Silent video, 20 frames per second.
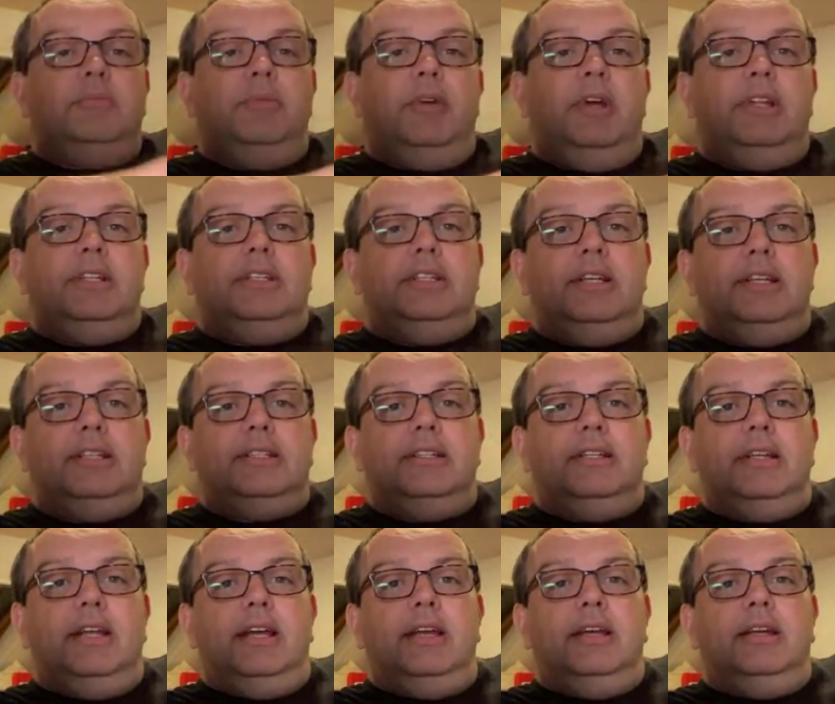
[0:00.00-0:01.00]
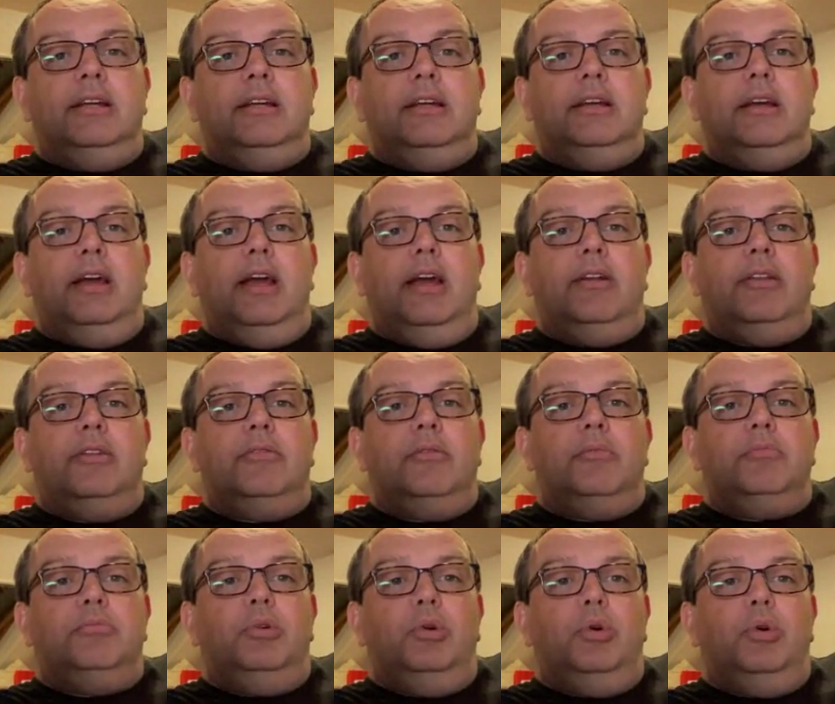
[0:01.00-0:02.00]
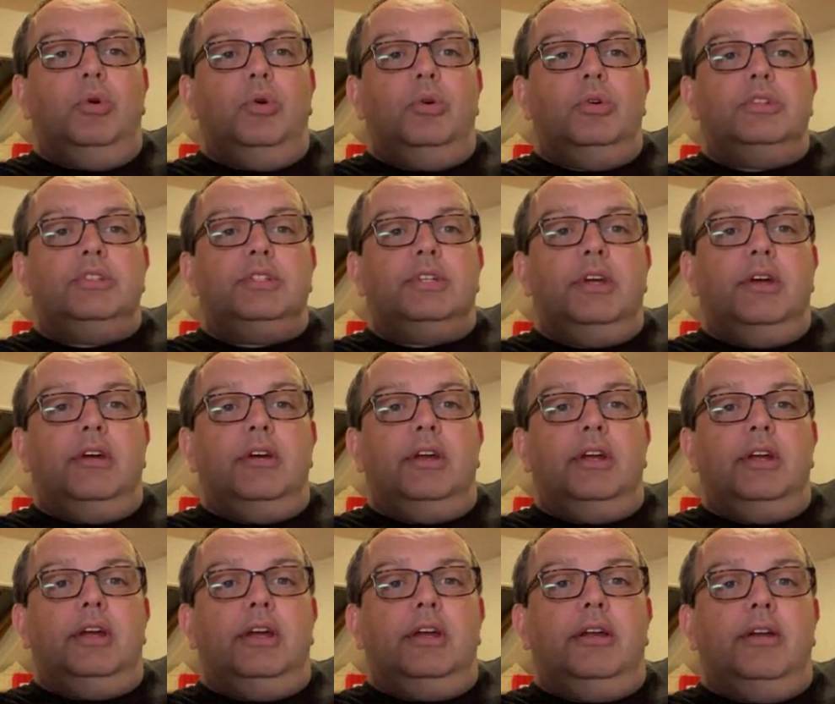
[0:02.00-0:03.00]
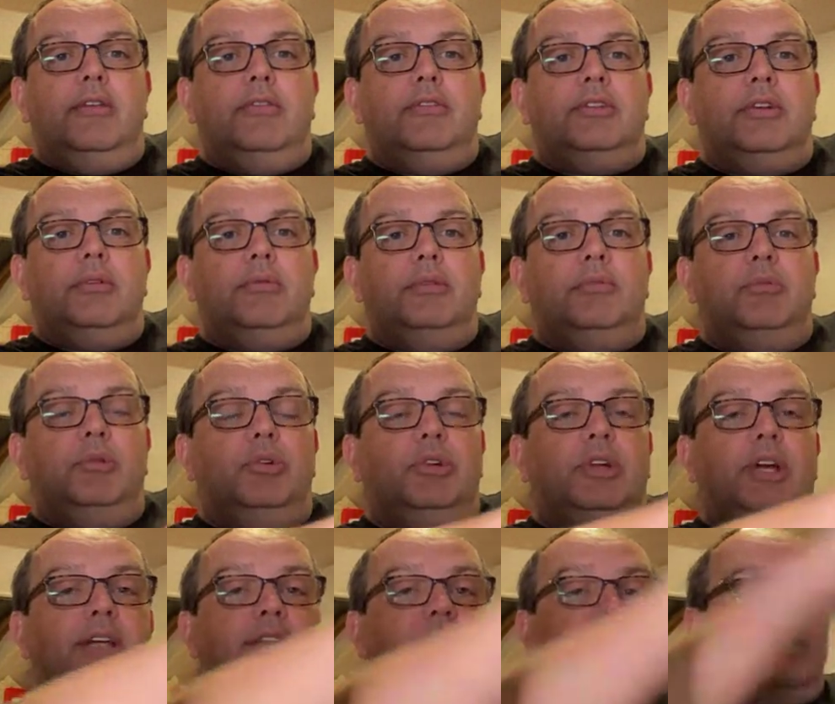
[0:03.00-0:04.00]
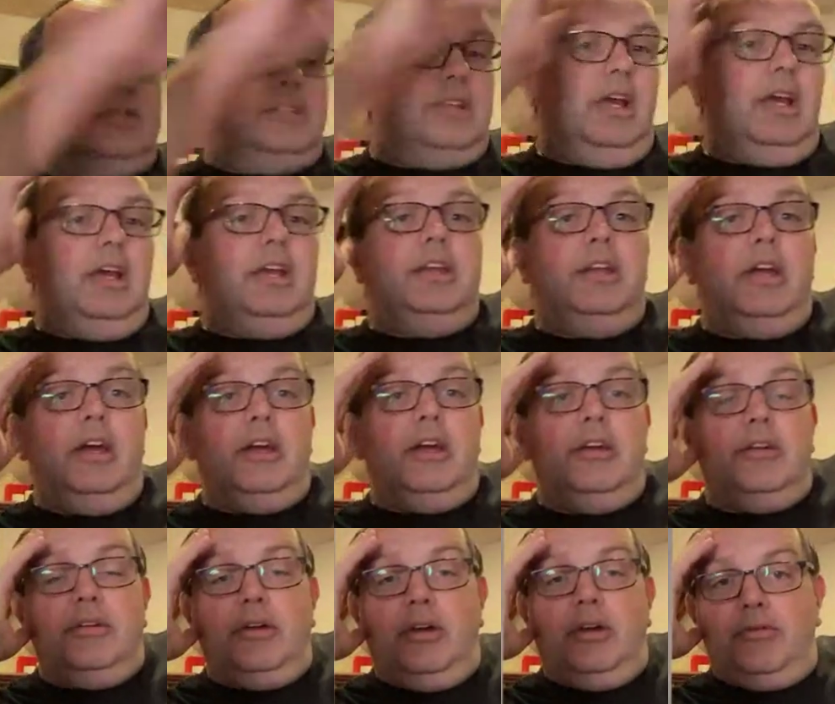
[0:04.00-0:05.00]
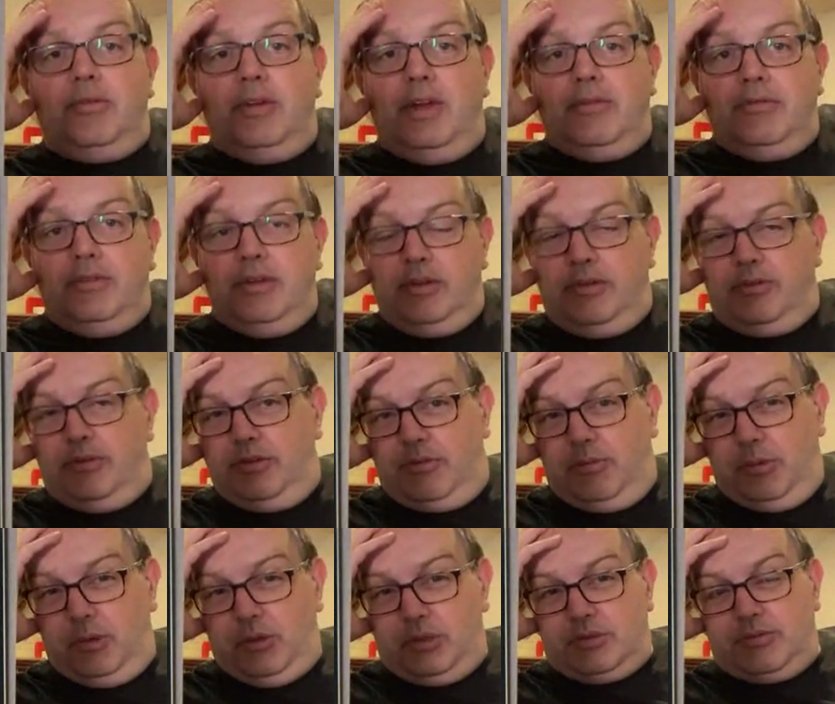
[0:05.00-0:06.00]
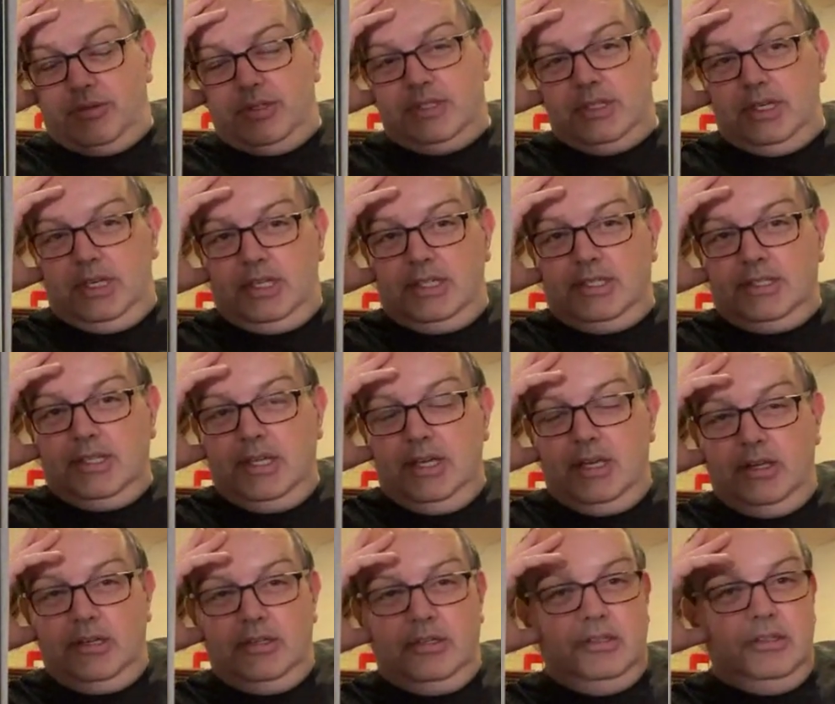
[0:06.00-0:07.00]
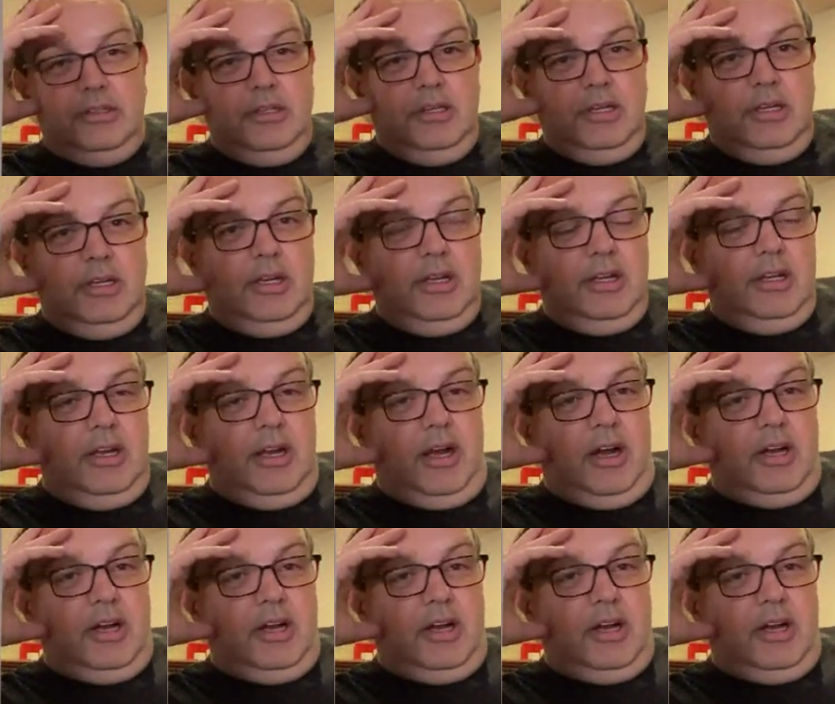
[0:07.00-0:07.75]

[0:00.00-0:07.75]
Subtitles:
answer yesterday. How are the reports going? Are you having trouble with broadcasters? No, I've had very few reports recently, so I